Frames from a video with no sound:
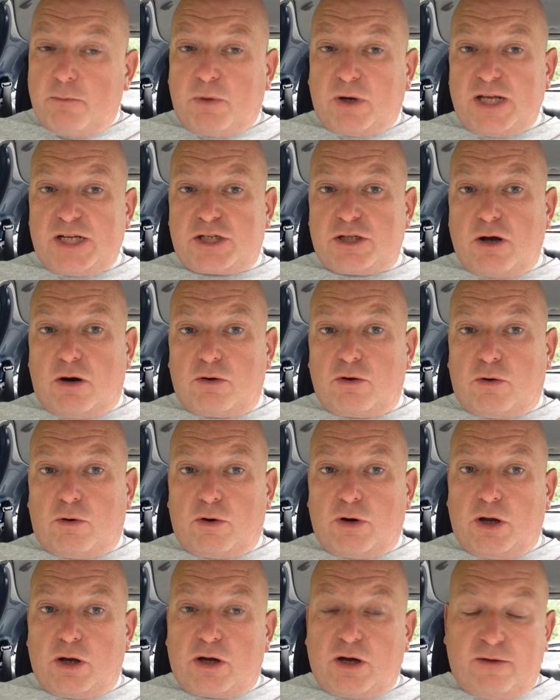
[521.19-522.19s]
But it's not
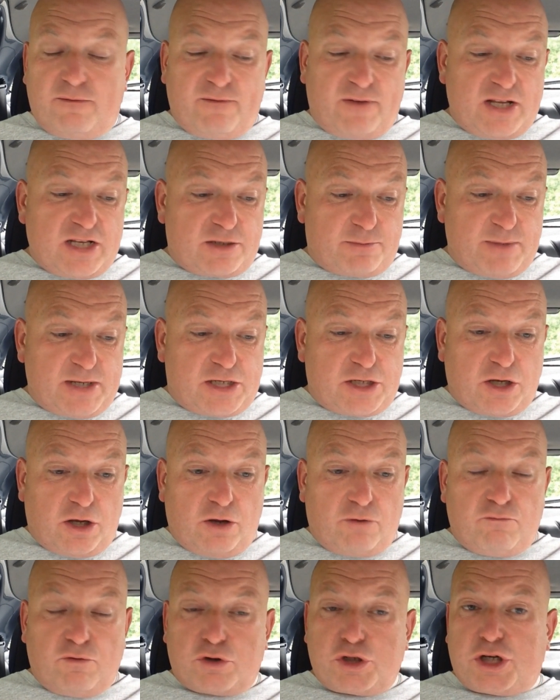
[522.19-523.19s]
going to convince me
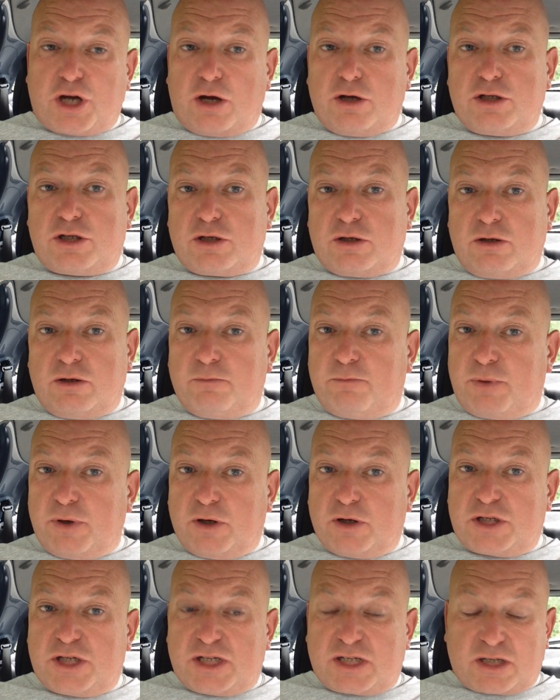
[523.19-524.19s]
to rush out and
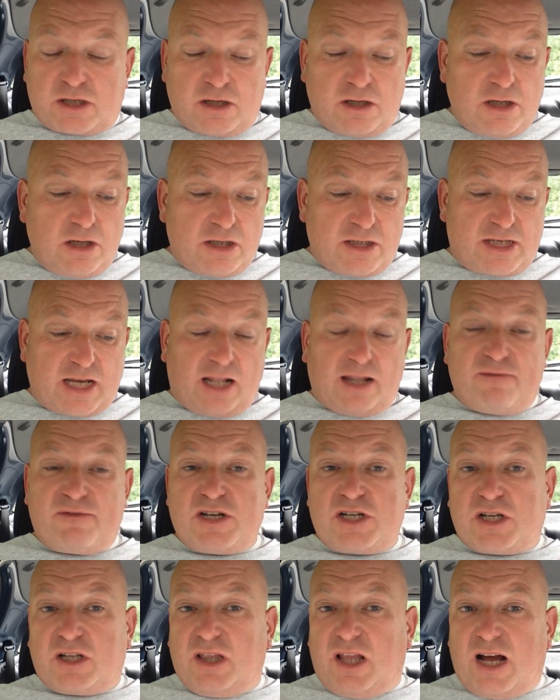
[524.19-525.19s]
purchase a
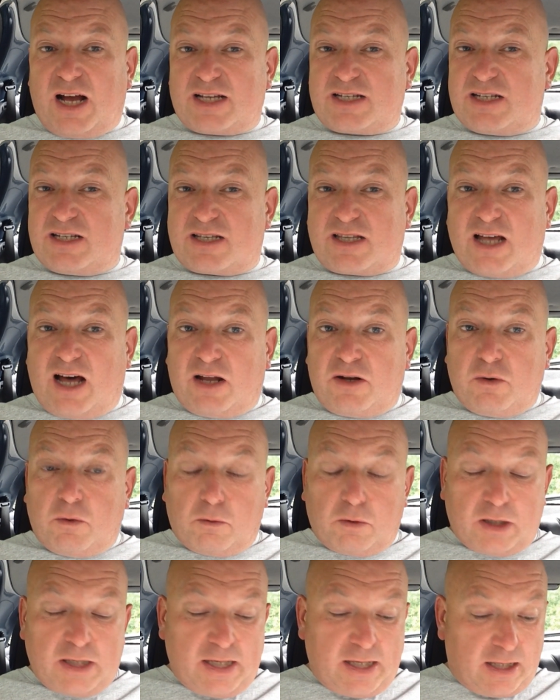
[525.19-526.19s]
television license that I
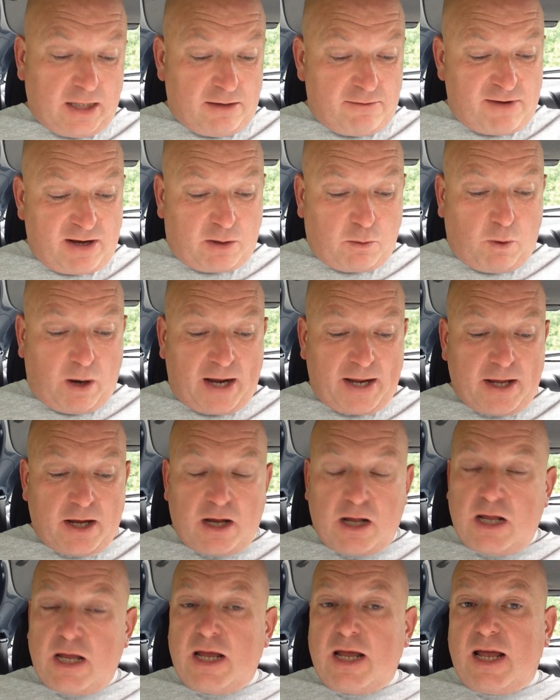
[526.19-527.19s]
don't legally
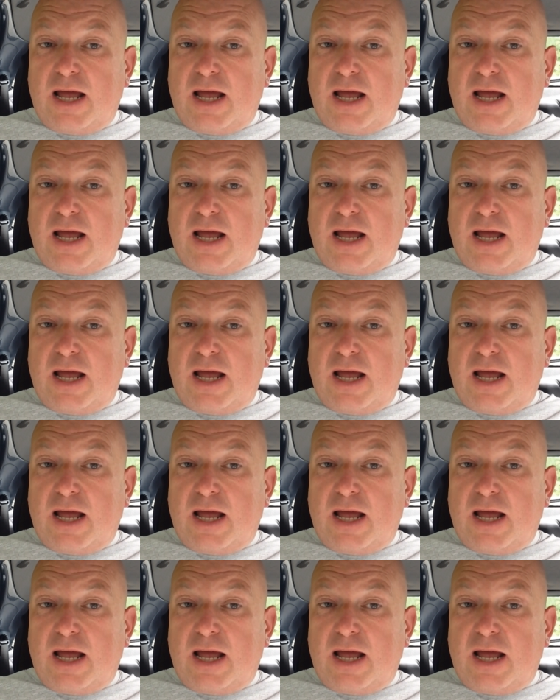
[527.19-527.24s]
require.